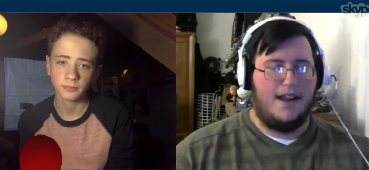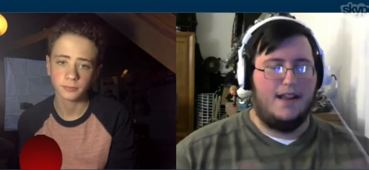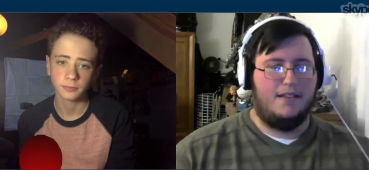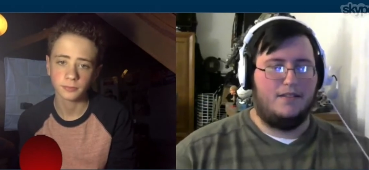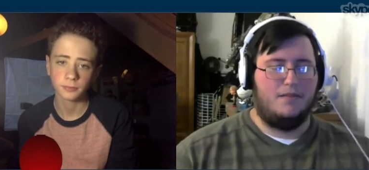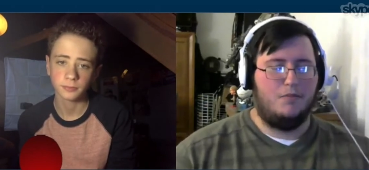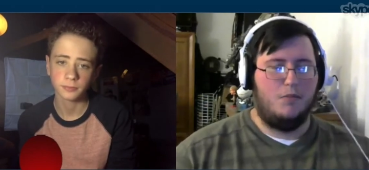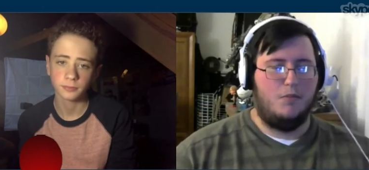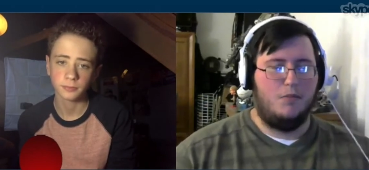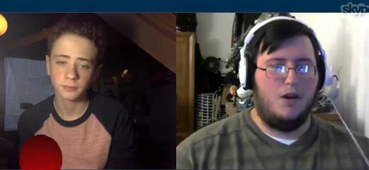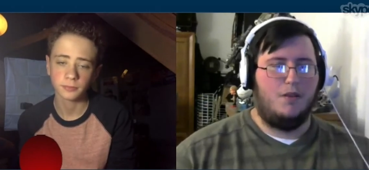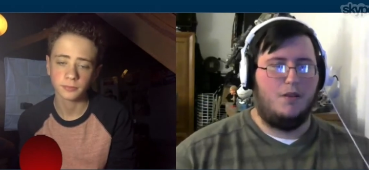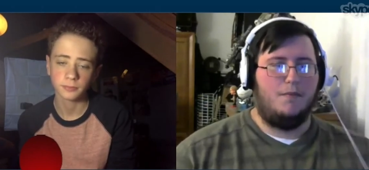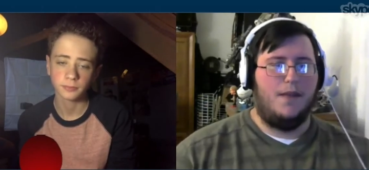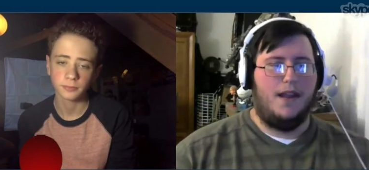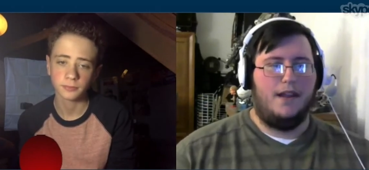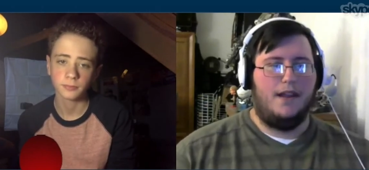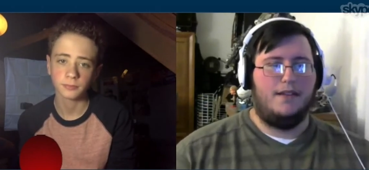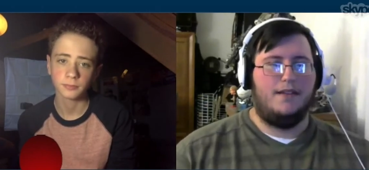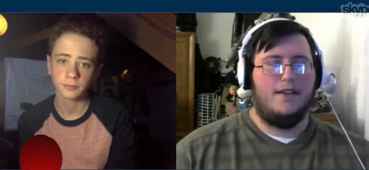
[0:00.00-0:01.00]
Speaker 1: It's well
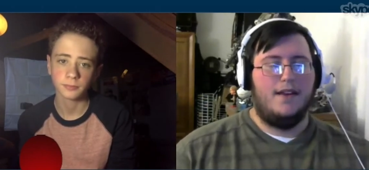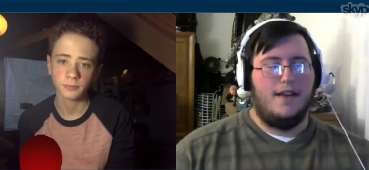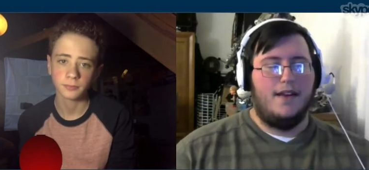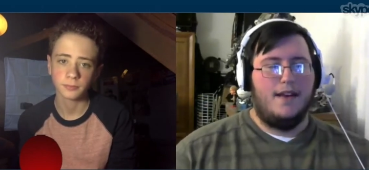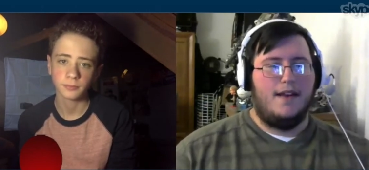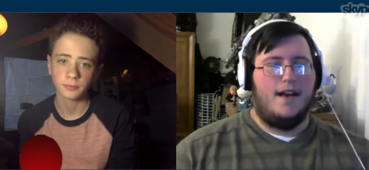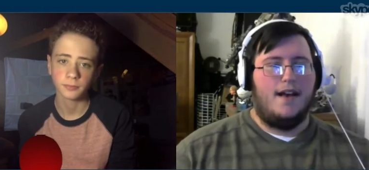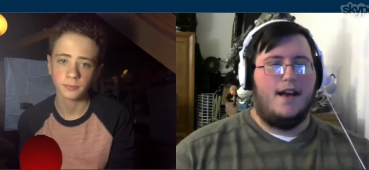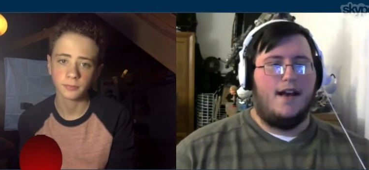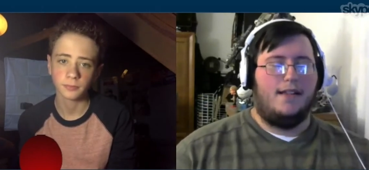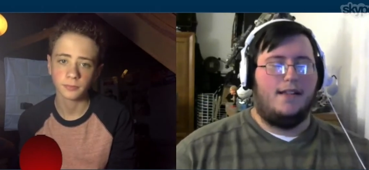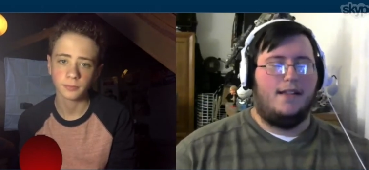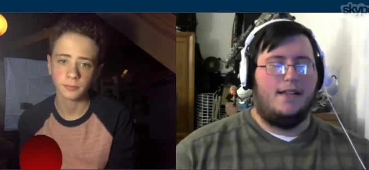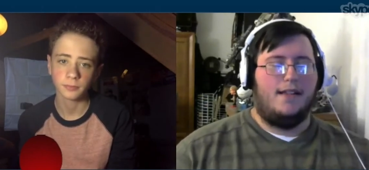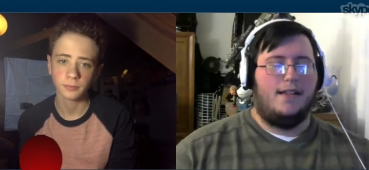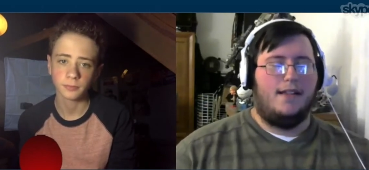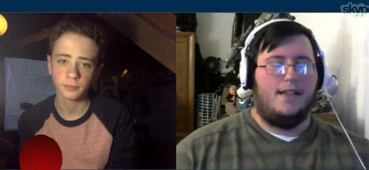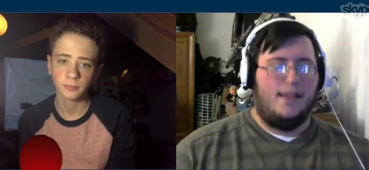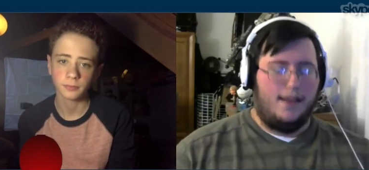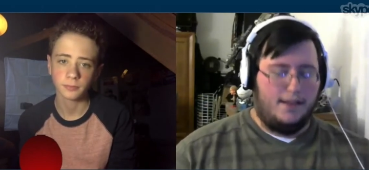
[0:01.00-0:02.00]
made. I
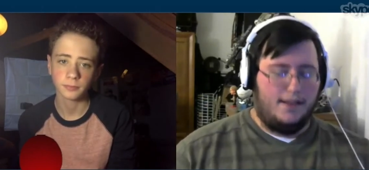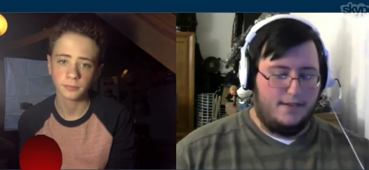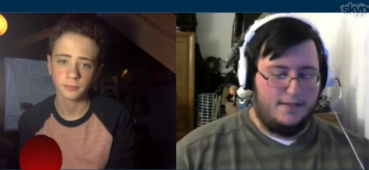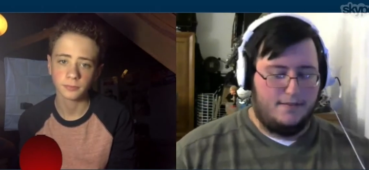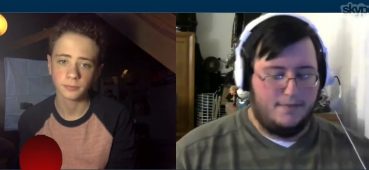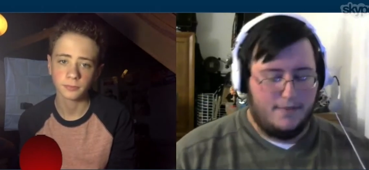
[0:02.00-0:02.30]
liked it.